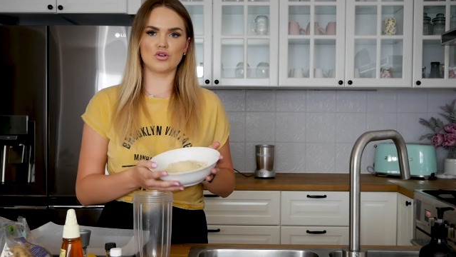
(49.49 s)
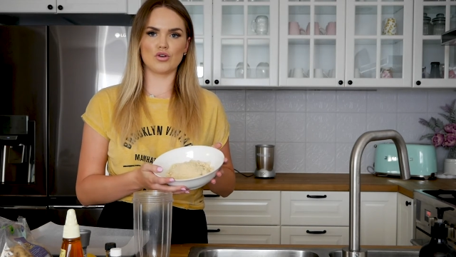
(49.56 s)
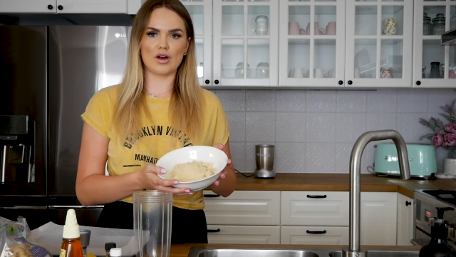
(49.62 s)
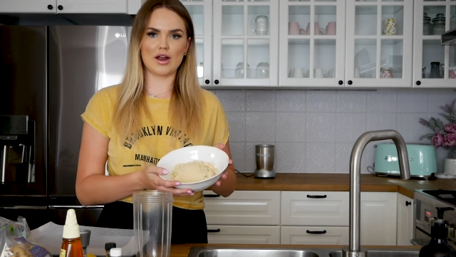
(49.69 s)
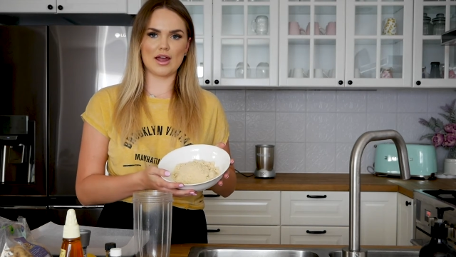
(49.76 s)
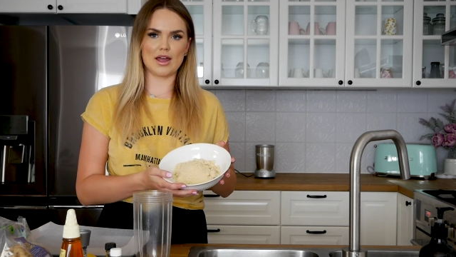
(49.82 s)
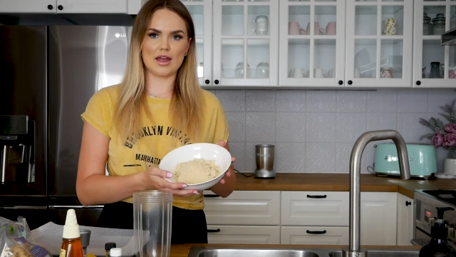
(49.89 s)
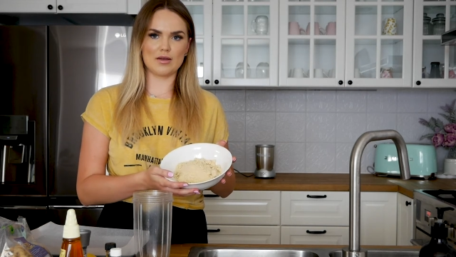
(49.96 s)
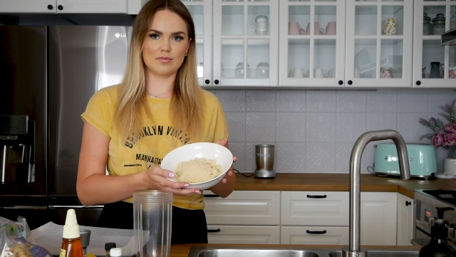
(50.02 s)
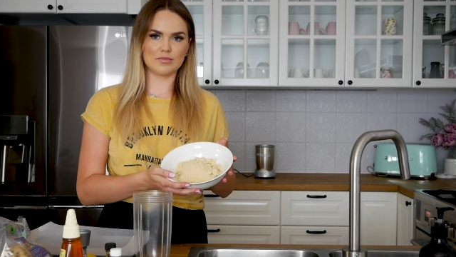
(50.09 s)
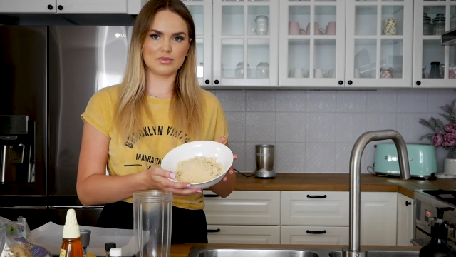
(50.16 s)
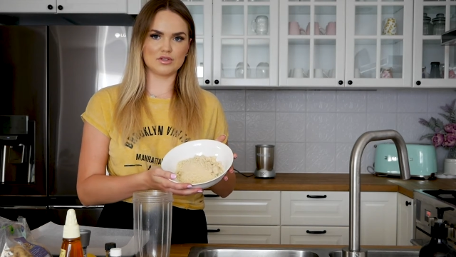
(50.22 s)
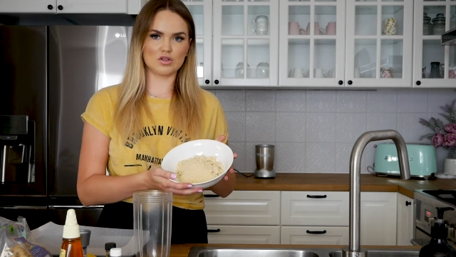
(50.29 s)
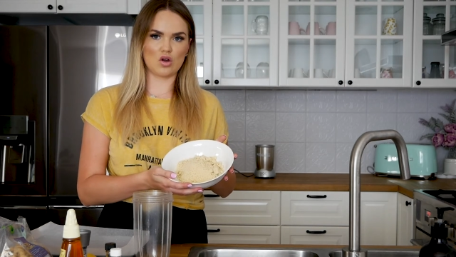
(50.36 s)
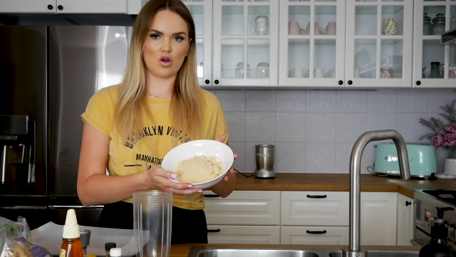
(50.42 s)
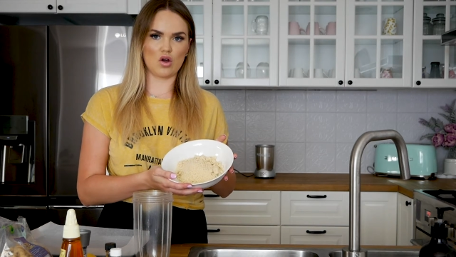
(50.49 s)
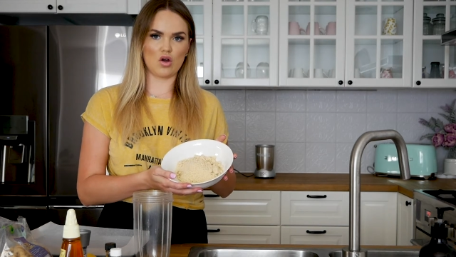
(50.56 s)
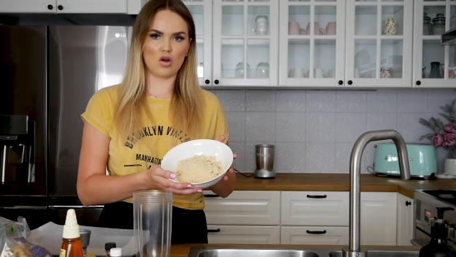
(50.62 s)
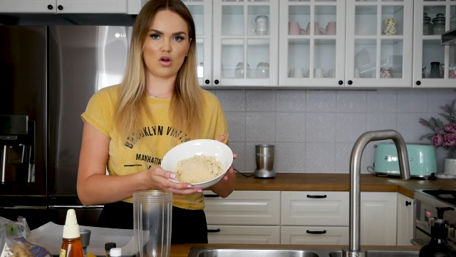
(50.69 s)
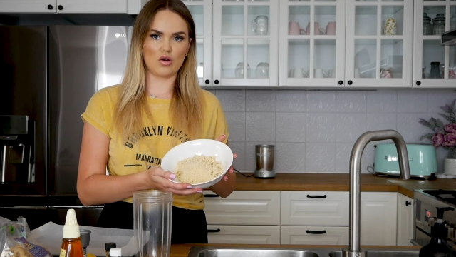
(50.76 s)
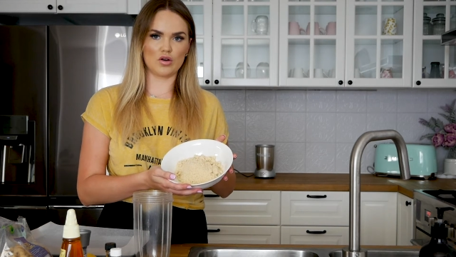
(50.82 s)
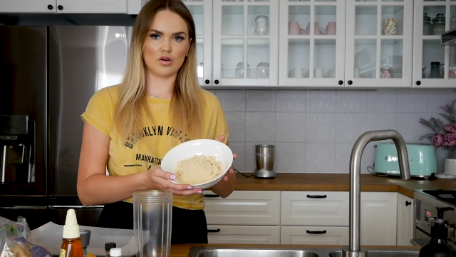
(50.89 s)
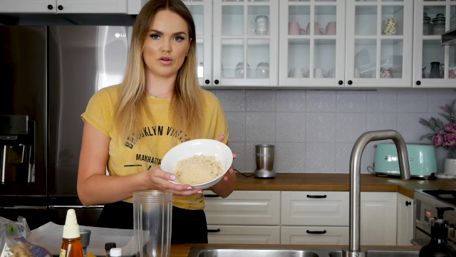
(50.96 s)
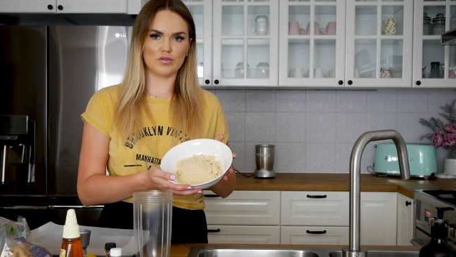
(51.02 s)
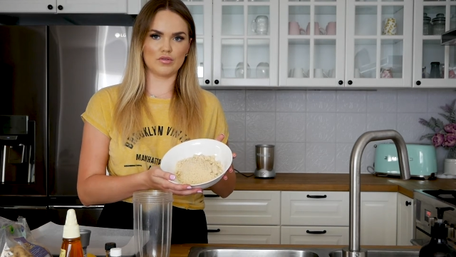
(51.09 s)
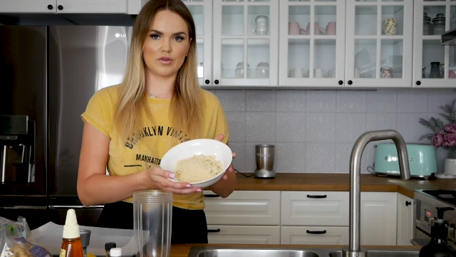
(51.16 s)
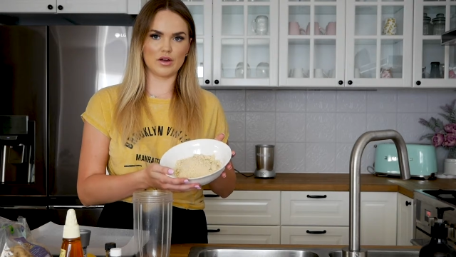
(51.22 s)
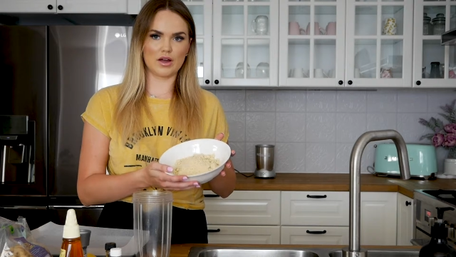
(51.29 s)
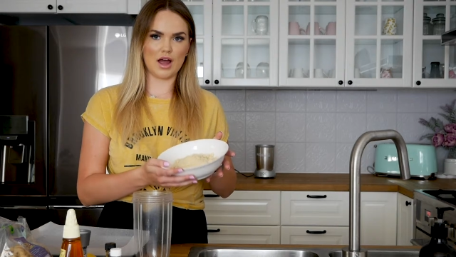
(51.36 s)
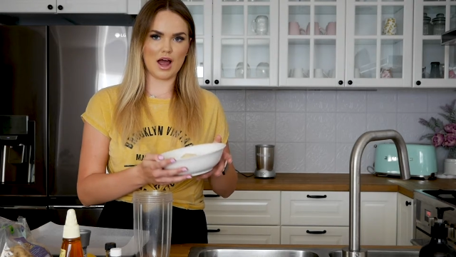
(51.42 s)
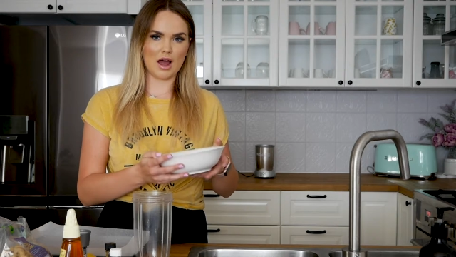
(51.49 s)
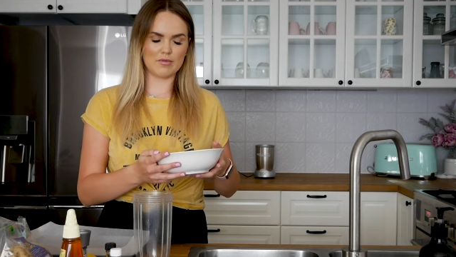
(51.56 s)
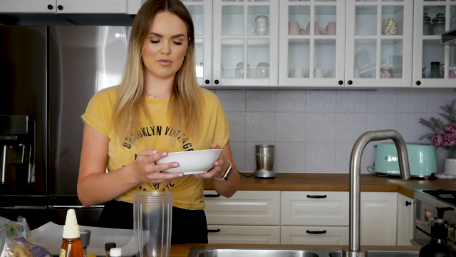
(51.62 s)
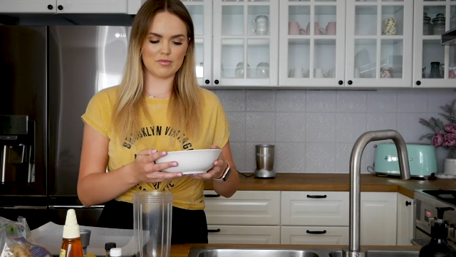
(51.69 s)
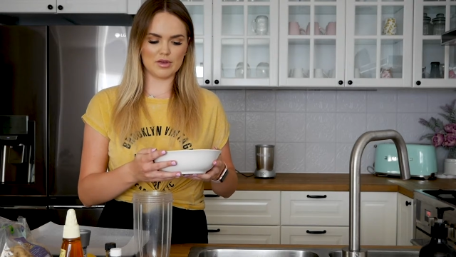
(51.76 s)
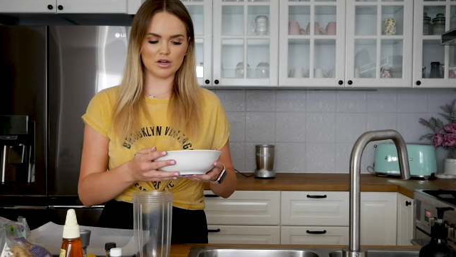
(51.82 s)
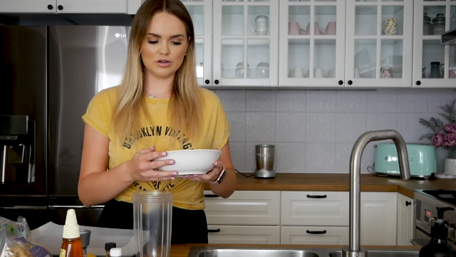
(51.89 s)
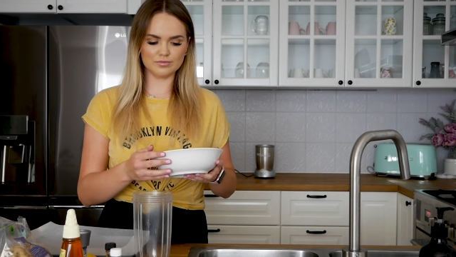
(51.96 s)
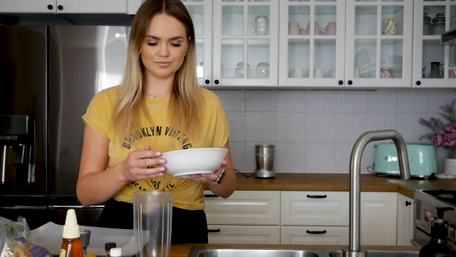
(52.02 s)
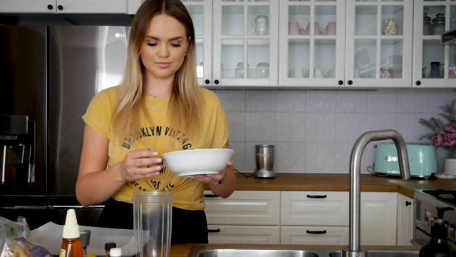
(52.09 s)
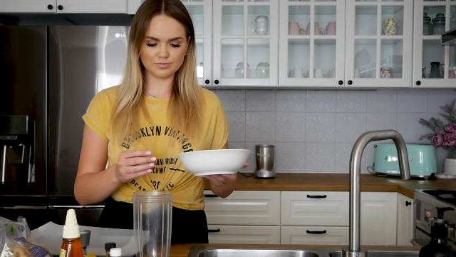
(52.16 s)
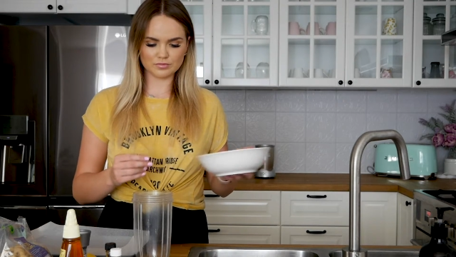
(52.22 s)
grams of almond meal,